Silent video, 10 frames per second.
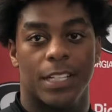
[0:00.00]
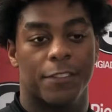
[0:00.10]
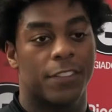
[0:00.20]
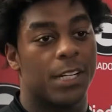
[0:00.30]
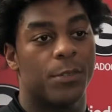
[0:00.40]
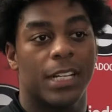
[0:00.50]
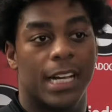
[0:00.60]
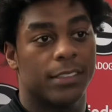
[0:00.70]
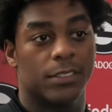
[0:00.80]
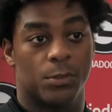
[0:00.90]
I feel like we
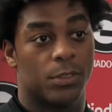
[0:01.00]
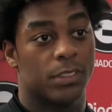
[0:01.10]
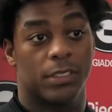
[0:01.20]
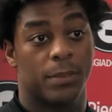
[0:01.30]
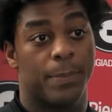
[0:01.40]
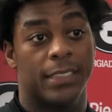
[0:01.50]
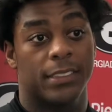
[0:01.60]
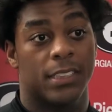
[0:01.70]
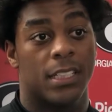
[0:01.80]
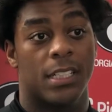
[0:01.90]
got the
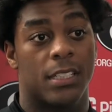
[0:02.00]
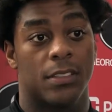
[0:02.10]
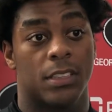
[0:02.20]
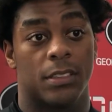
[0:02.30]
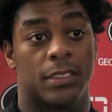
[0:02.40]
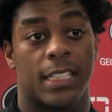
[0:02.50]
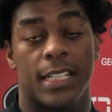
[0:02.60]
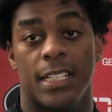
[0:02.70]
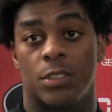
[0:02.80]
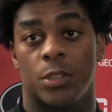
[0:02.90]
best
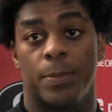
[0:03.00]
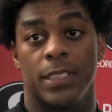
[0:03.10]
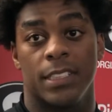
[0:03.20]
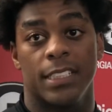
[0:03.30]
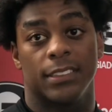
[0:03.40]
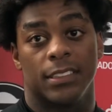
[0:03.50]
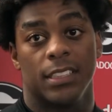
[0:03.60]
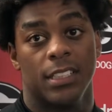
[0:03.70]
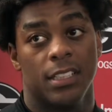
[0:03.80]
tight end group in the nation.